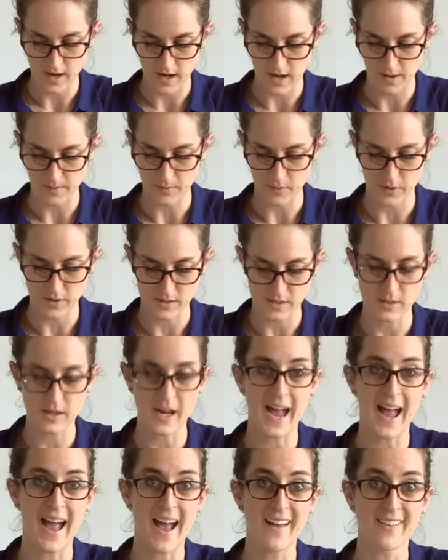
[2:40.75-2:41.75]
I'm going to
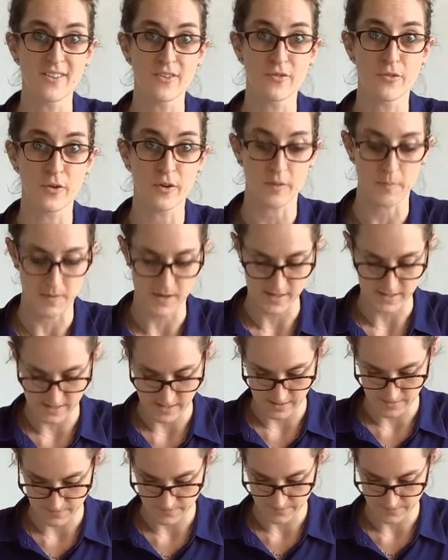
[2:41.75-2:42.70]
add the 4th piece in.